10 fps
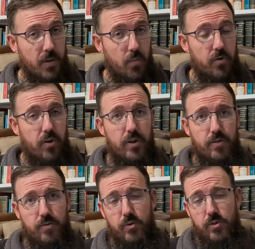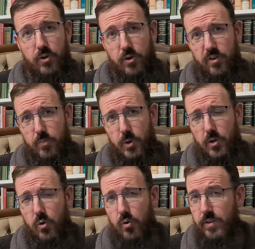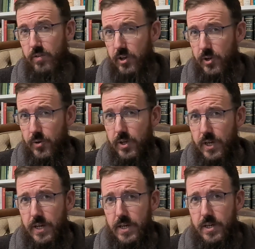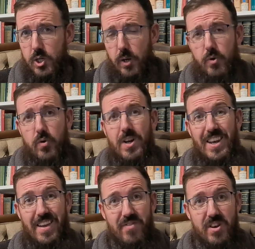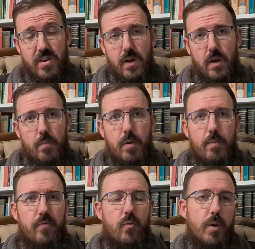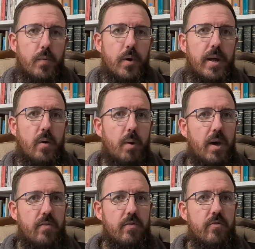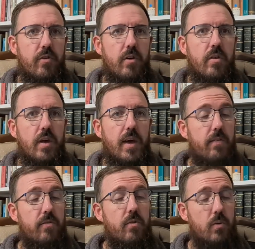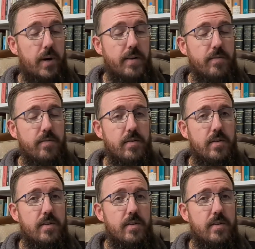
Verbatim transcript: We're turning through the Gospel according to Luke, chapter 11, but before we read our passage, as always,